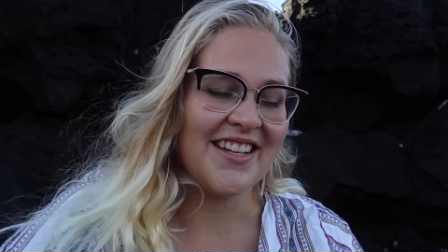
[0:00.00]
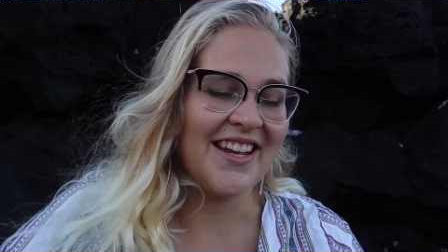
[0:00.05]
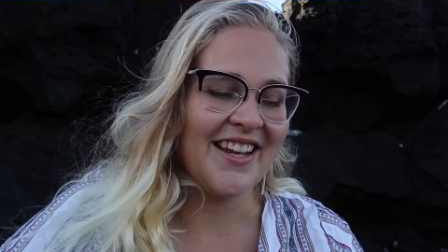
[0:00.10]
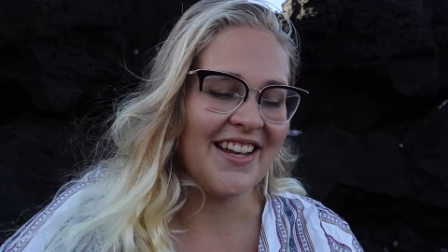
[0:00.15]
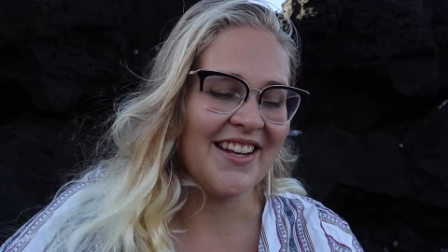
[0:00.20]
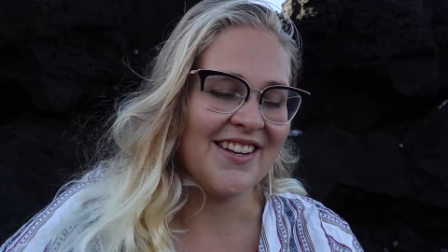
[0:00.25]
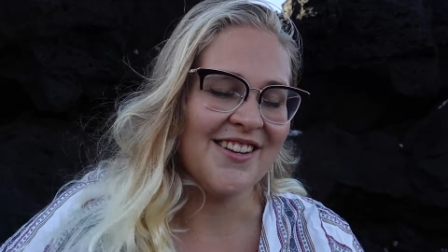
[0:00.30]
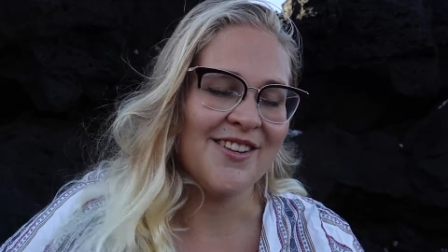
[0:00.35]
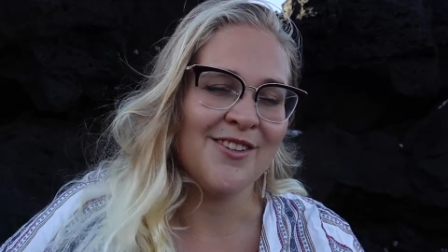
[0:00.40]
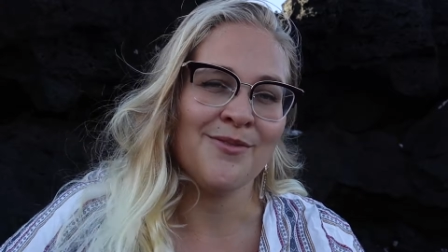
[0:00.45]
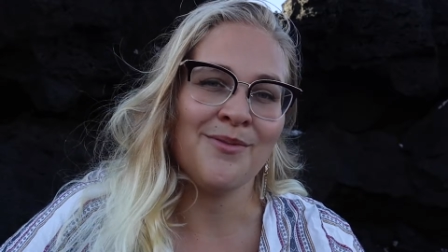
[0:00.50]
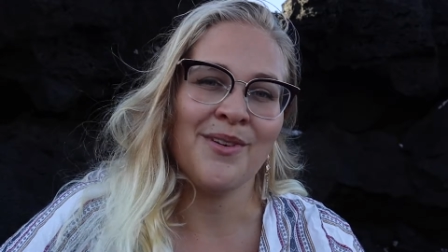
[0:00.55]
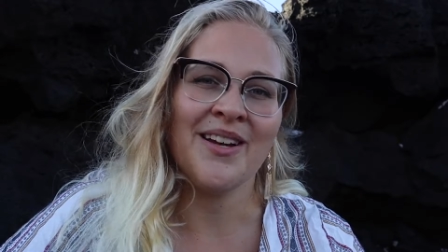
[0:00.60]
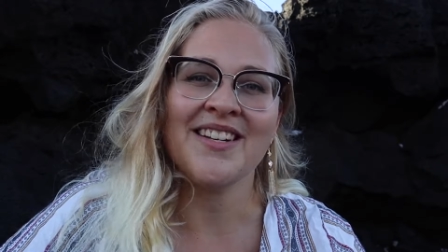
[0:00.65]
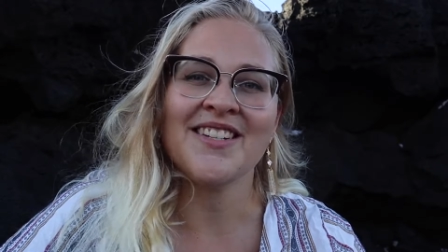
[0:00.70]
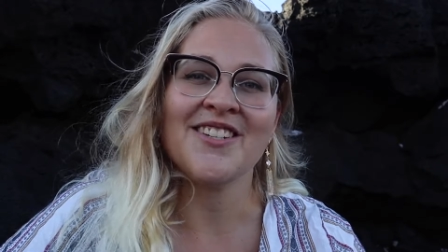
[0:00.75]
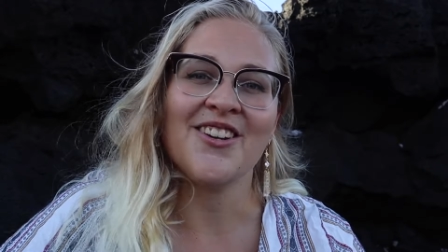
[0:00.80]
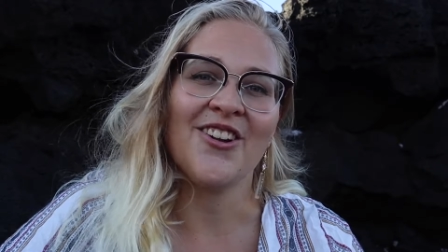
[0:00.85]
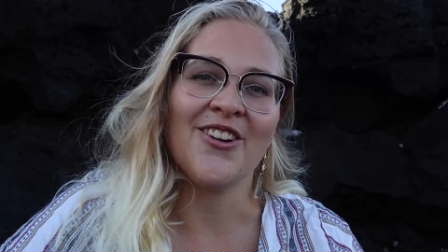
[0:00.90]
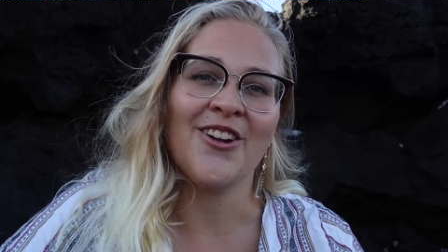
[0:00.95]
and
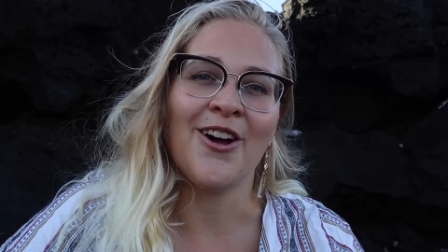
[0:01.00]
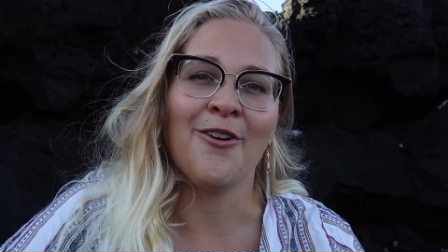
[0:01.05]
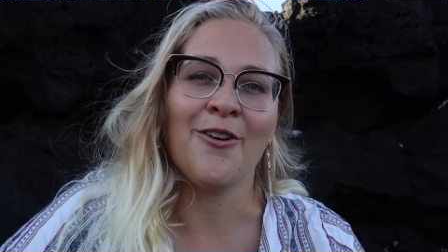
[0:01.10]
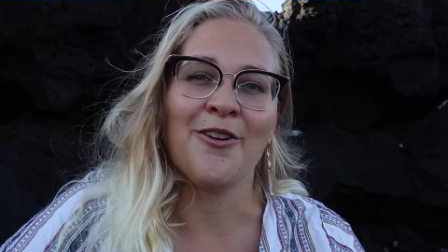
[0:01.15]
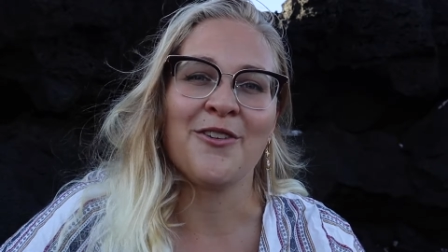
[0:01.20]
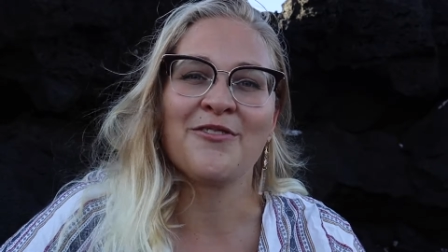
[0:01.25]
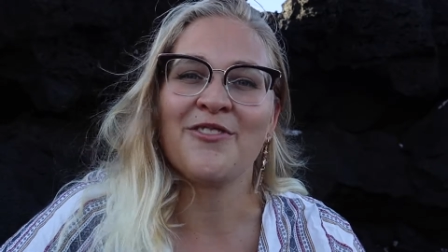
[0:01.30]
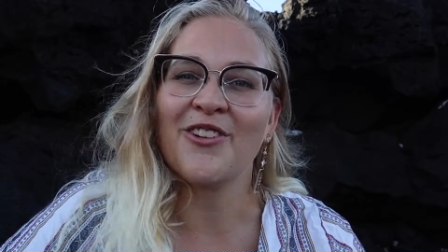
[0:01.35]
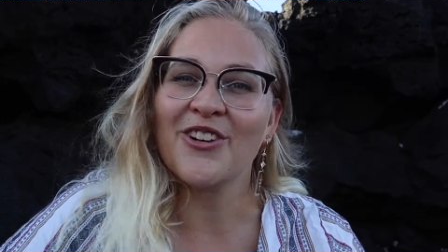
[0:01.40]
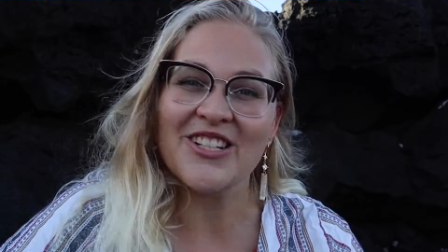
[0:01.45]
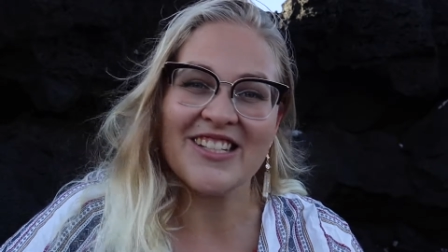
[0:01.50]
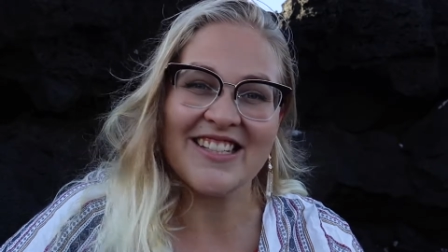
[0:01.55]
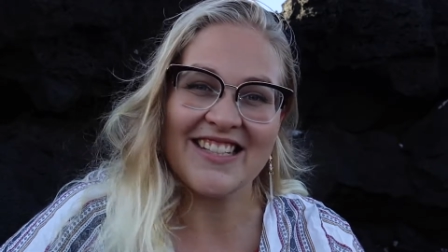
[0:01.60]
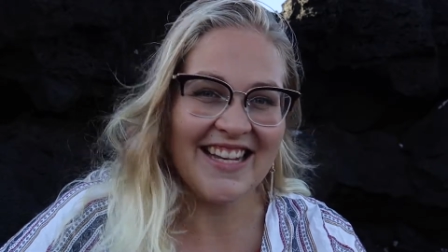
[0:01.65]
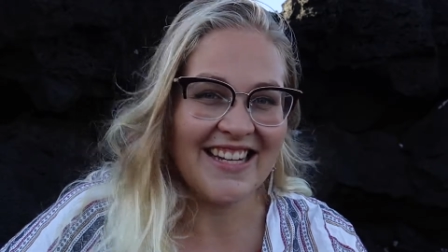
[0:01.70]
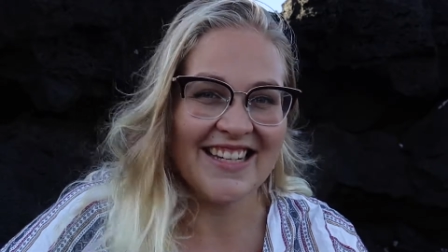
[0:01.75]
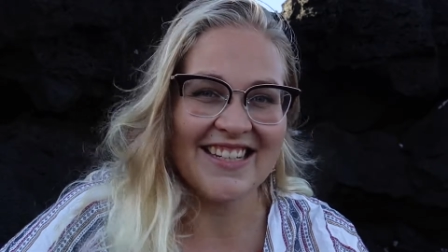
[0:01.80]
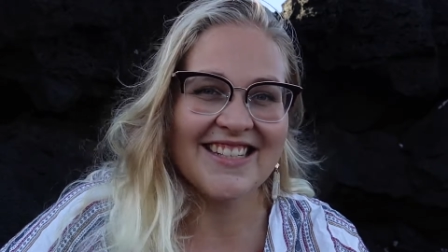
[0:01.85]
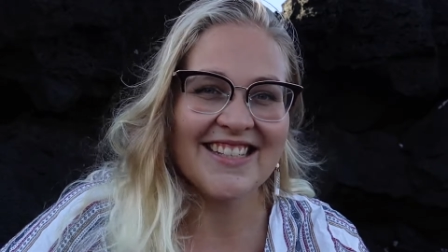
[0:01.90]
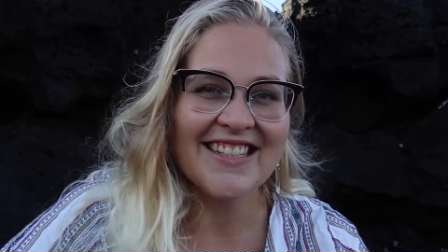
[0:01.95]
went on our first
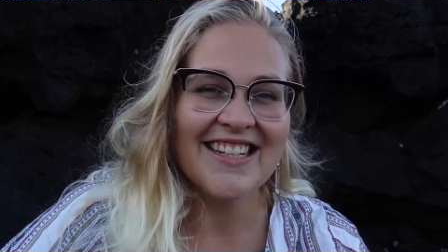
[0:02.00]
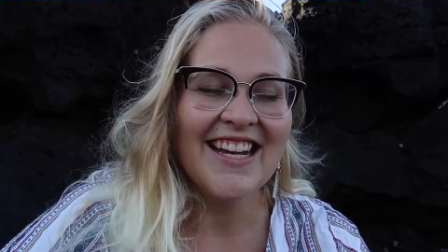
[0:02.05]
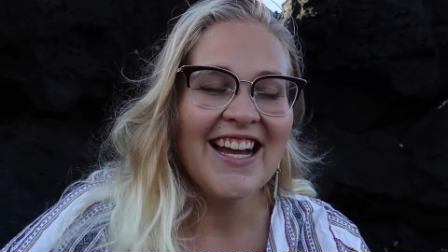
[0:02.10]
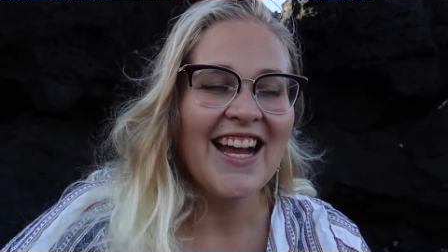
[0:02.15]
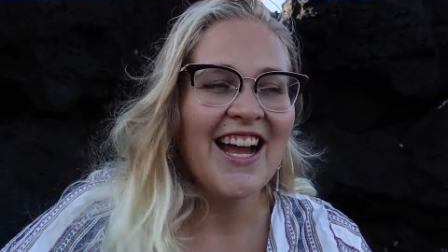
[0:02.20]
date